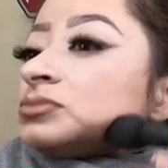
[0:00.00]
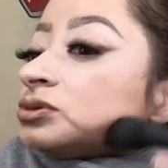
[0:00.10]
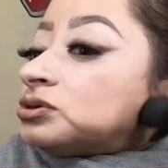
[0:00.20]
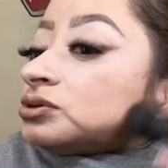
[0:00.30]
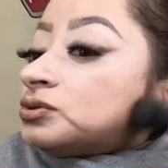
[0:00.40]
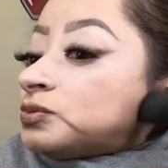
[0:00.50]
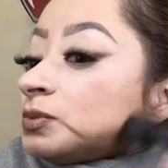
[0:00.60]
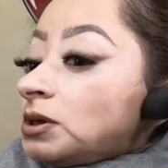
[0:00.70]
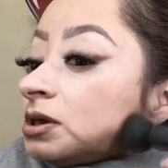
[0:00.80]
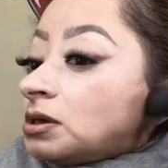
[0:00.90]
Just
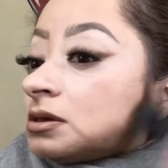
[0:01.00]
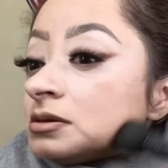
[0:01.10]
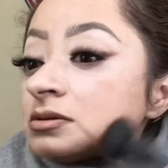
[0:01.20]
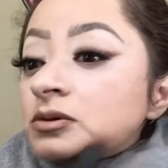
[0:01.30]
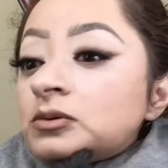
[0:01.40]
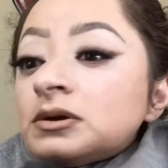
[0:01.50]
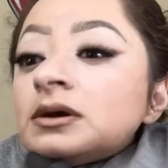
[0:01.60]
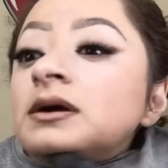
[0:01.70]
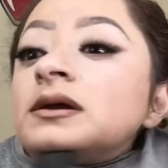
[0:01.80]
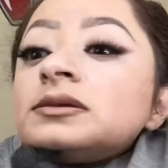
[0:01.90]
because I want to
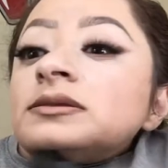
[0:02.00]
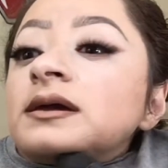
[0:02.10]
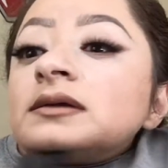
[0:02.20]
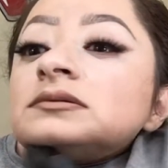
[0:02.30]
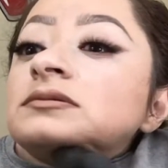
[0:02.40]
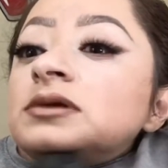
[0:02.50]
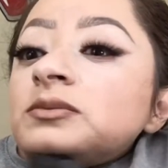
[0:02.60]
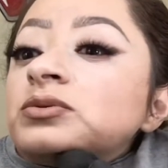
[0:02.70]
hide that double